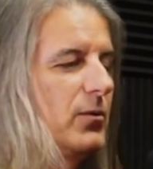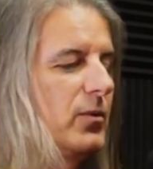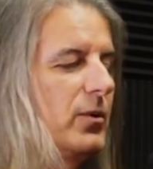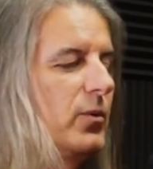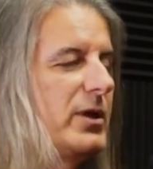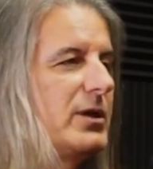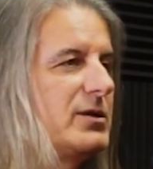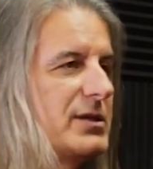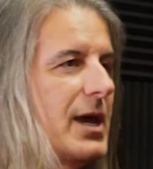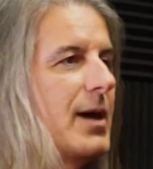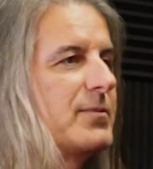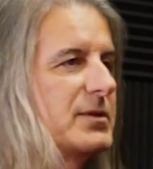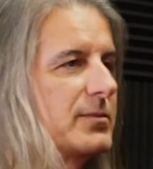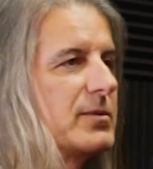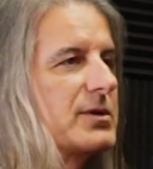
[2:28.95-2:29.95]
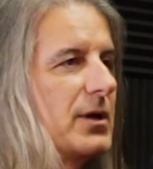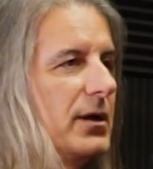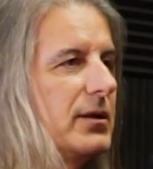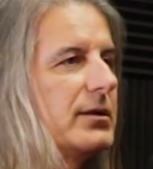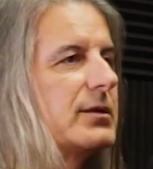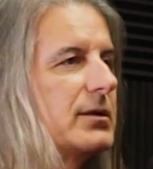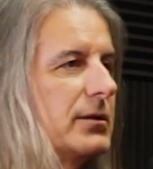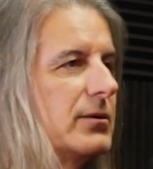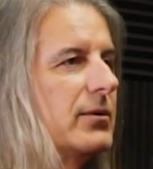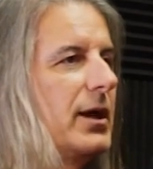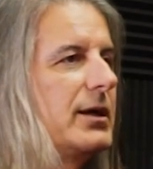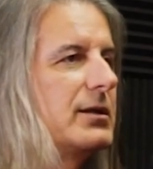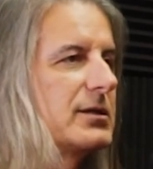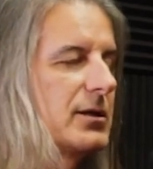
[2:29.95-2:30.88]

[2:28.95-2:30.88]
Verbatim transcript: And we, we use Epsom salt, right? Mm -hmm.